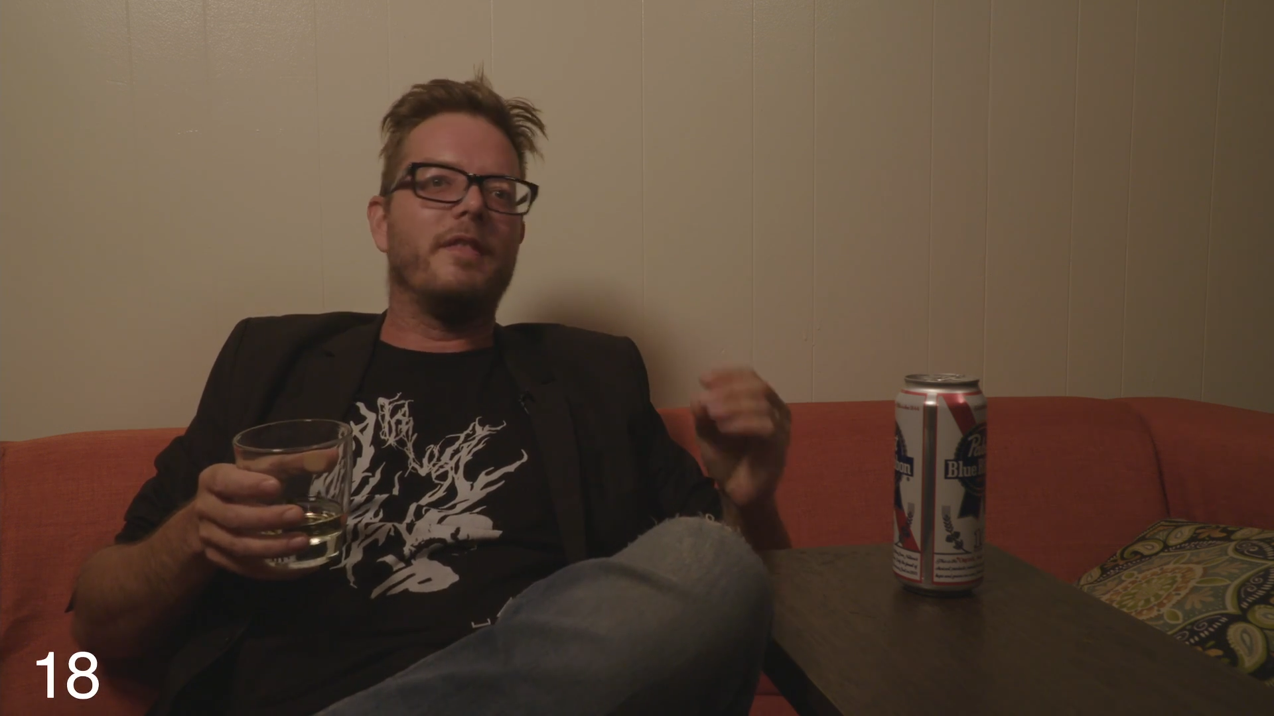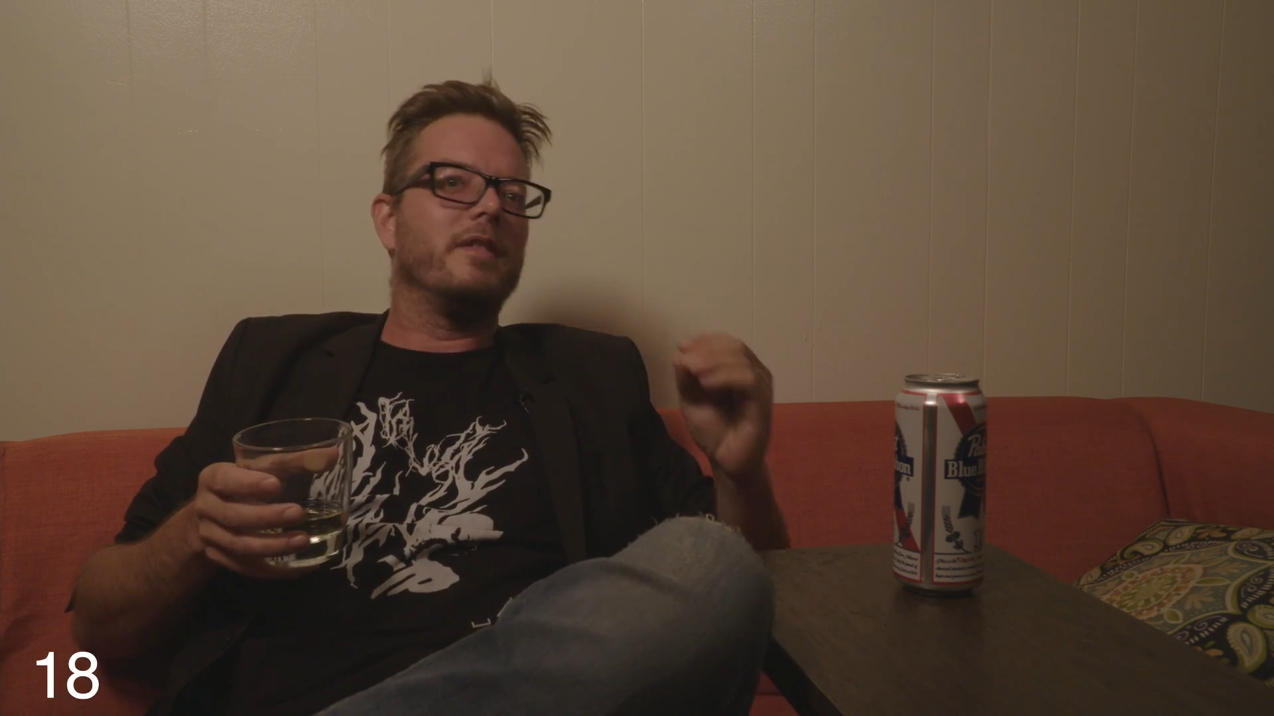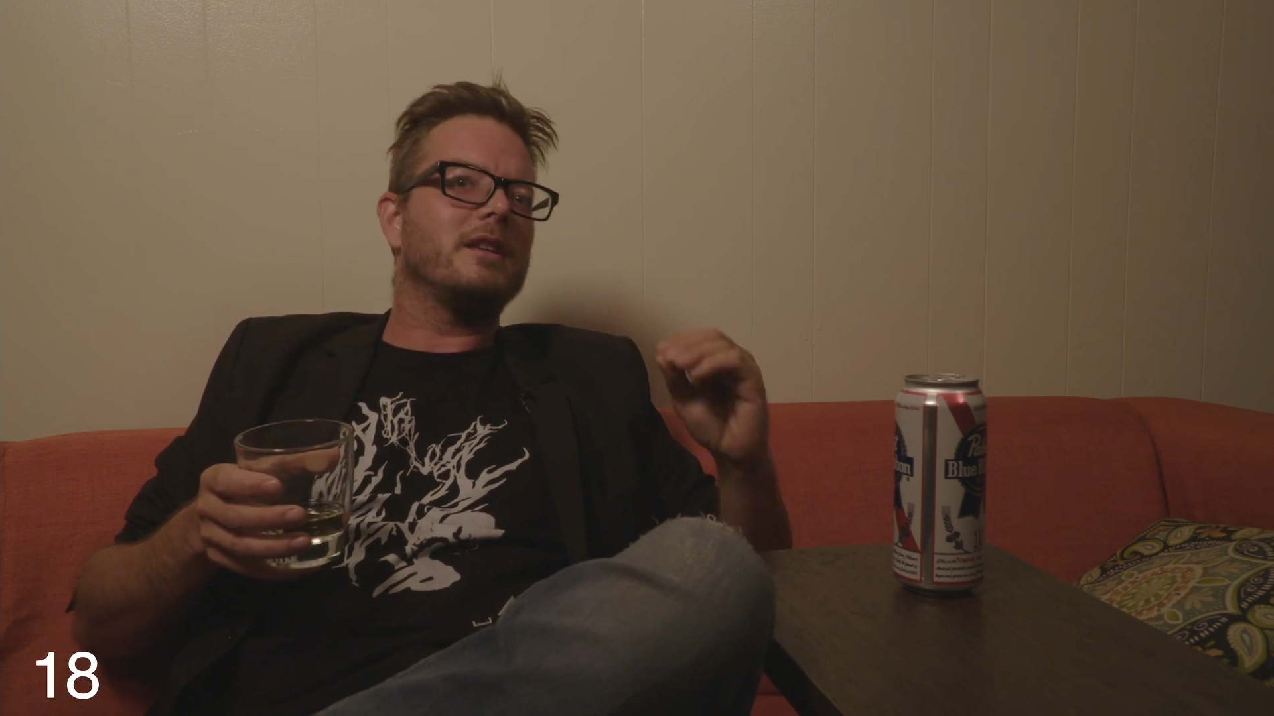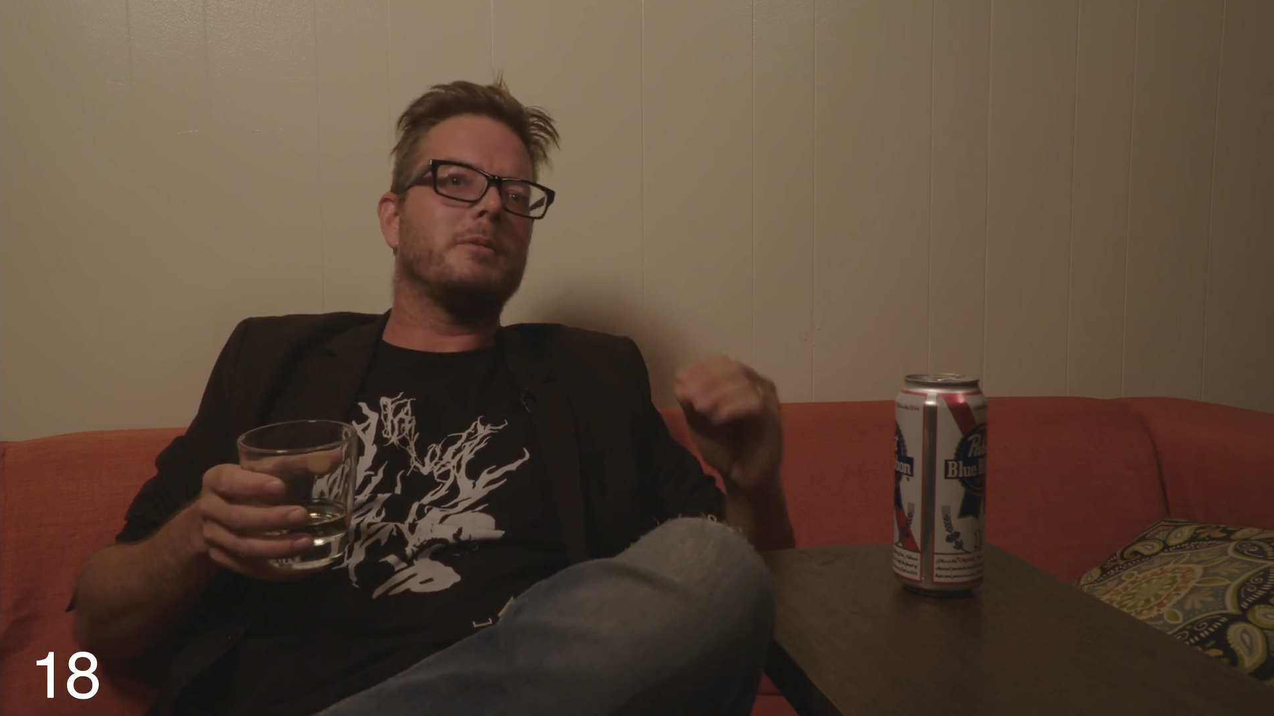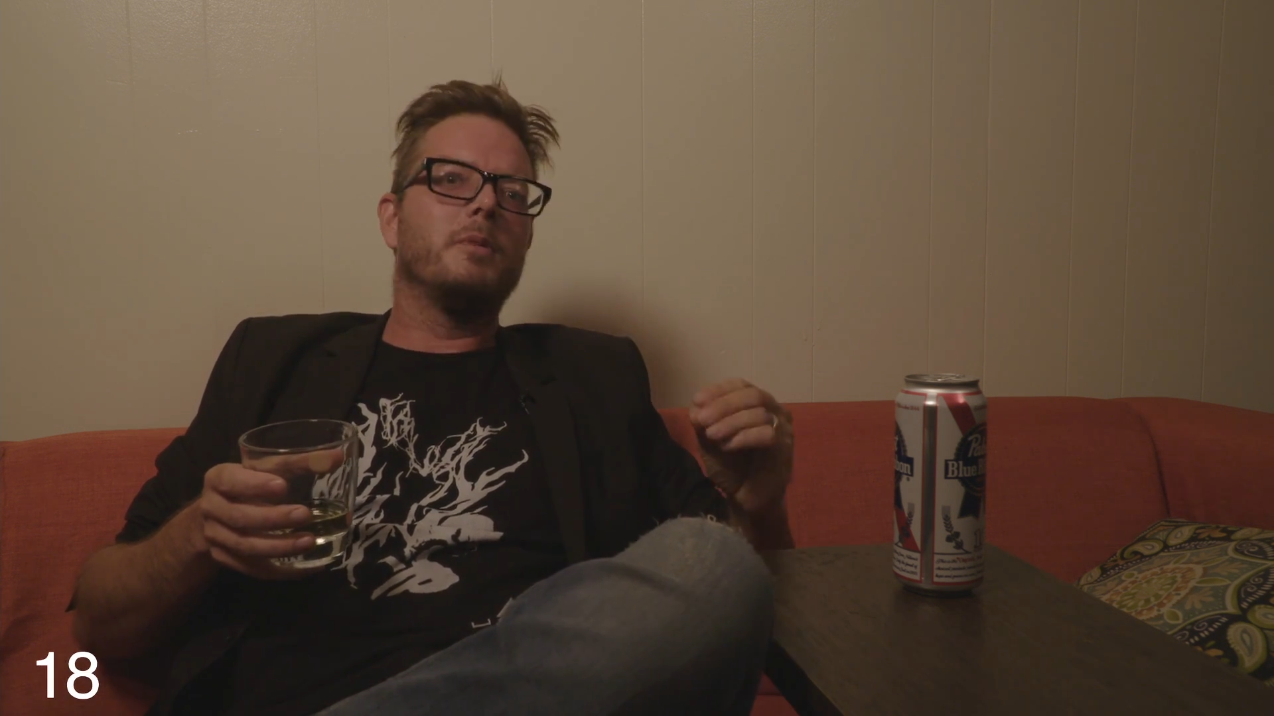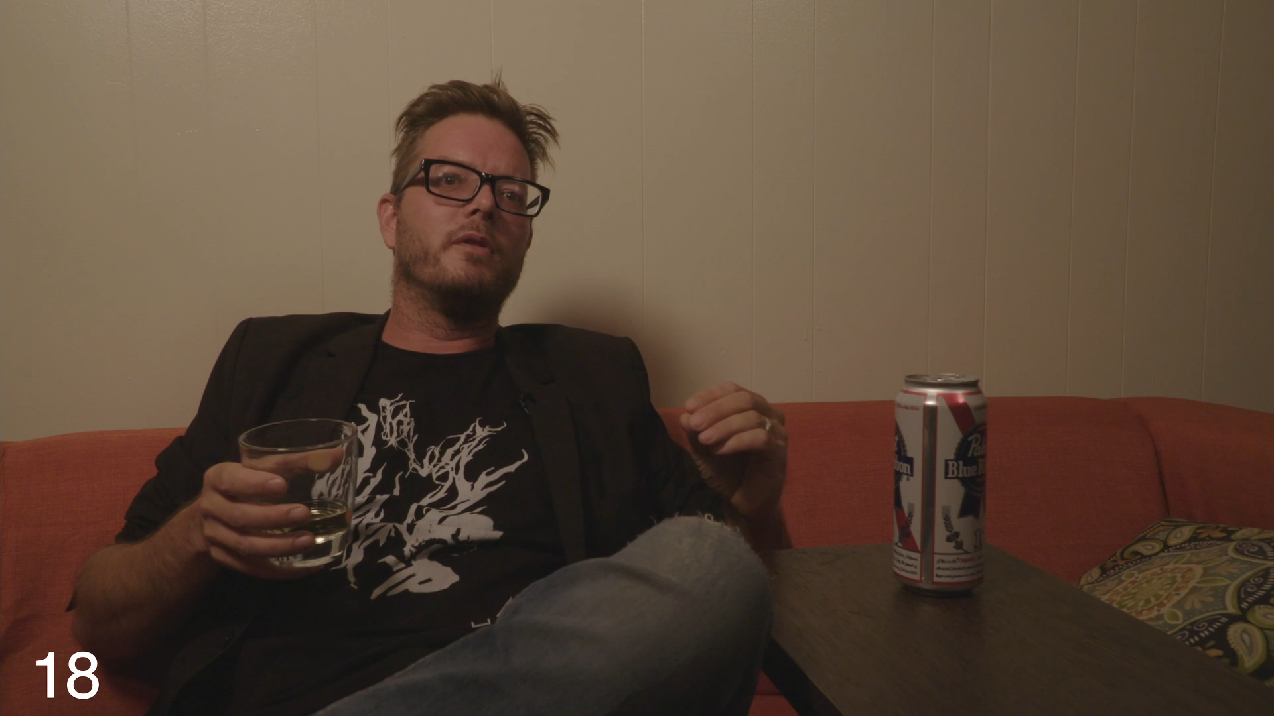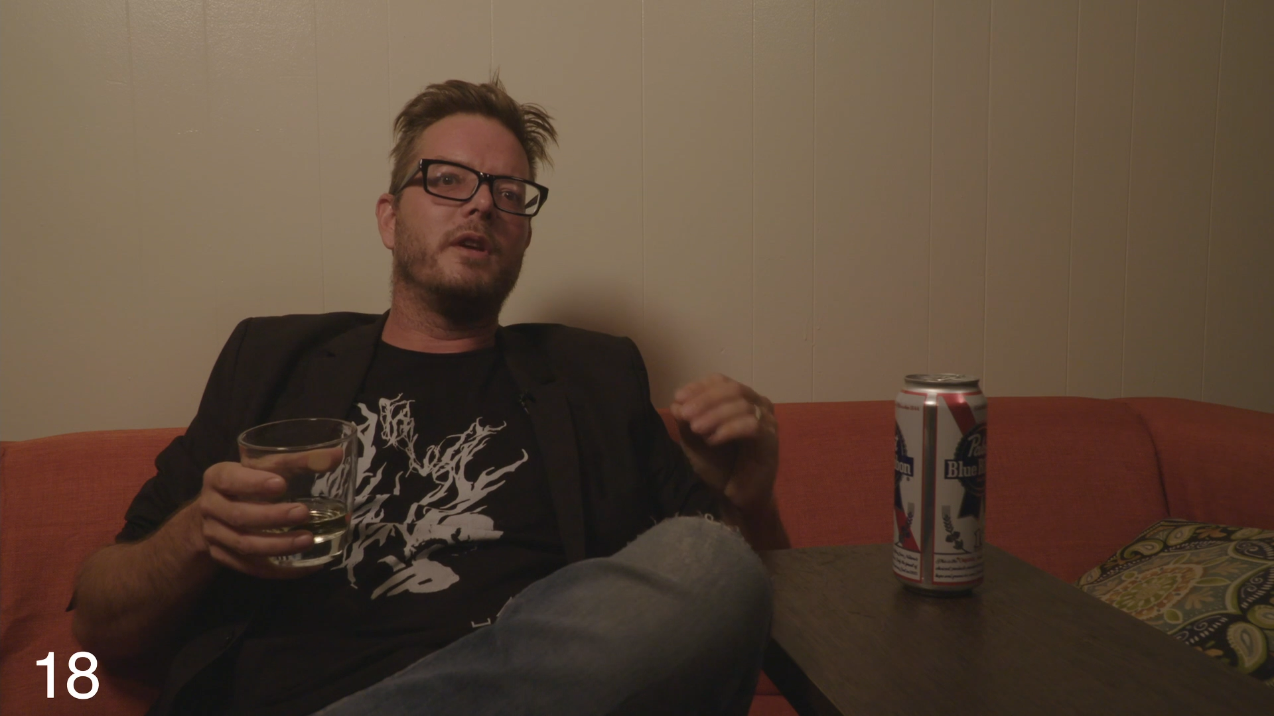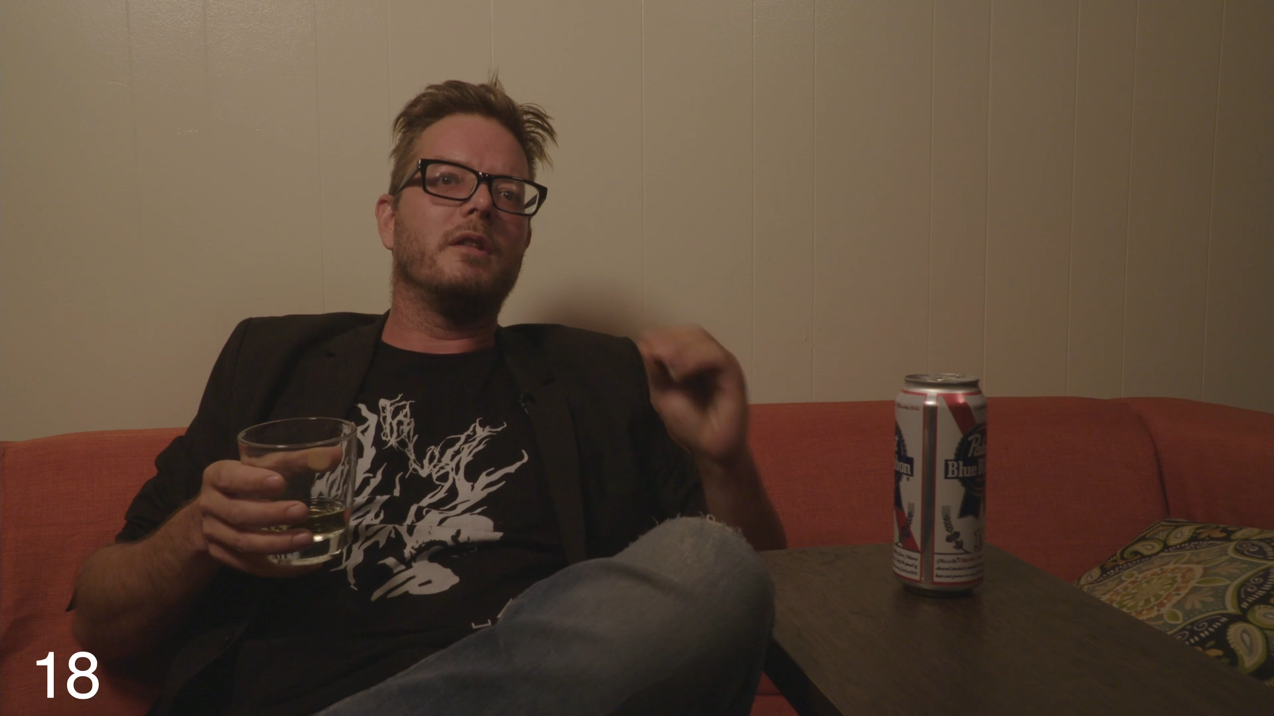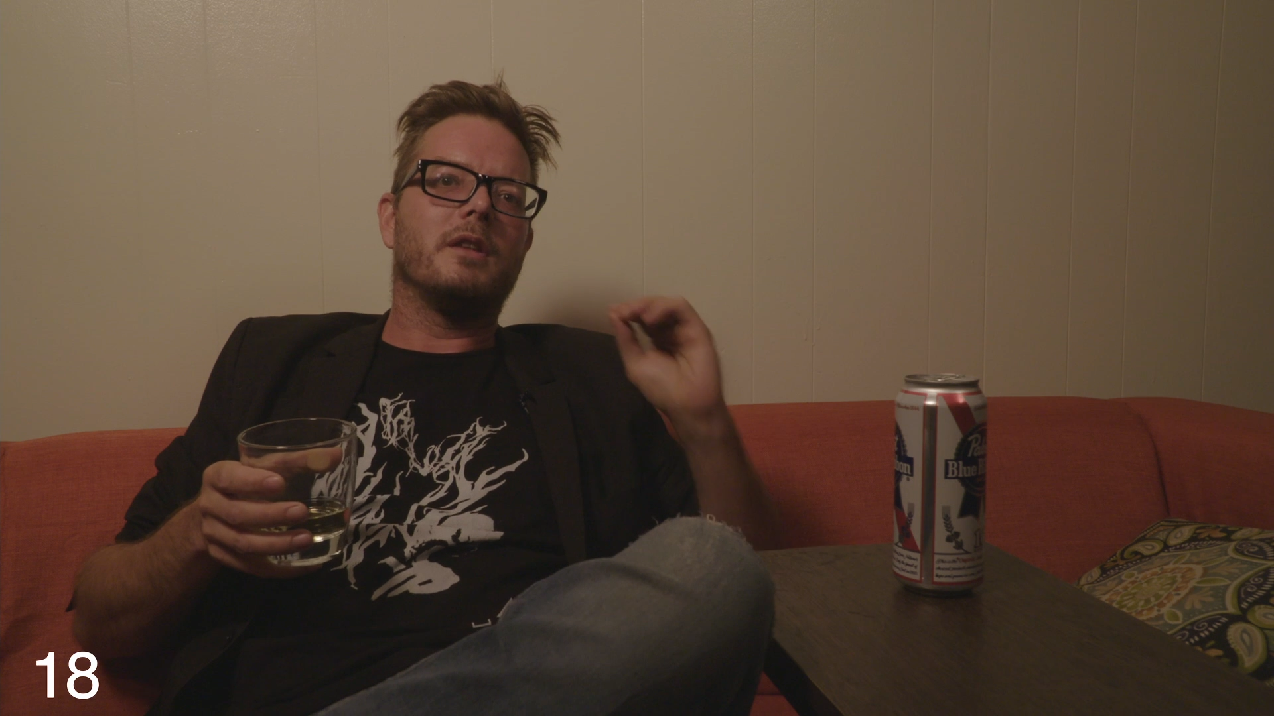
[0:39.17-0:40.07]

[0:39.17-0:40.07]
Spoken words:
and this movie,